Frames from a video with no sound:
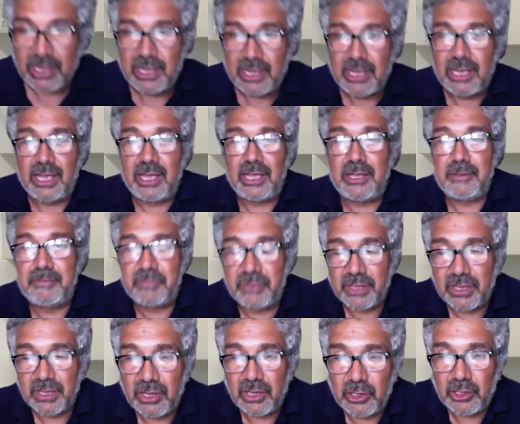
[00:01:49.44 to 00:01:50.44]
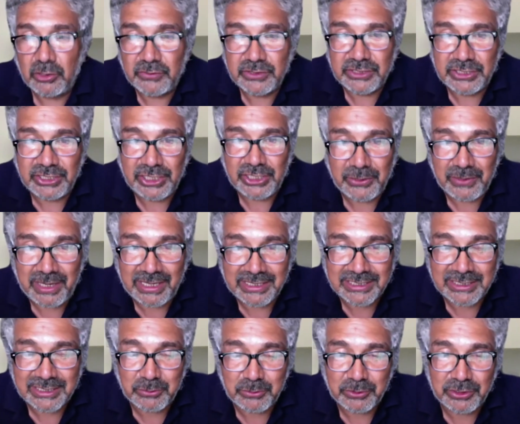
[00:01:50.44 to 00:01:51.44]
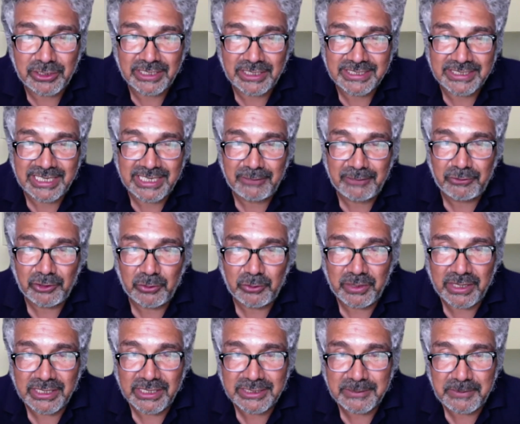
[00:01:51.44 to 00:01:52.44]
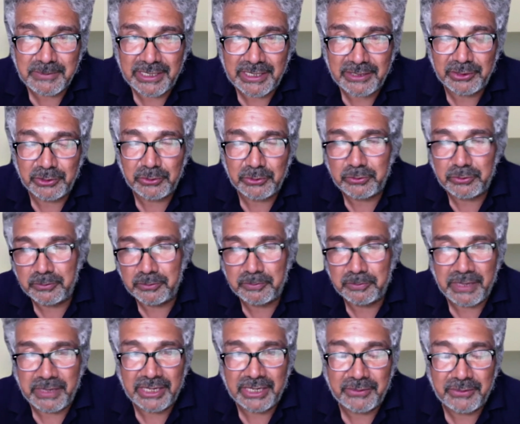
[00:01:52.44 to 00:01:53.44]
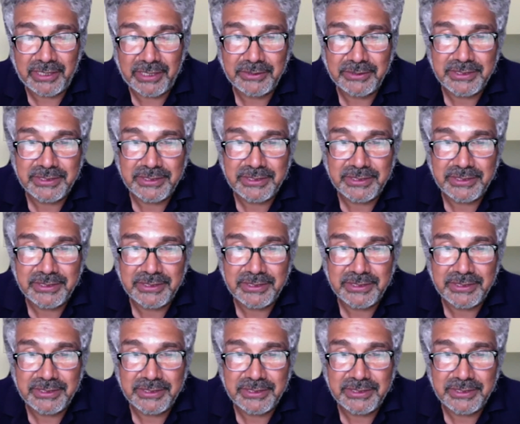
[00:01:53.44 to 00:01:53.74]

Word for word: um, over to you, Alistair. Would you like to say a few words about your background?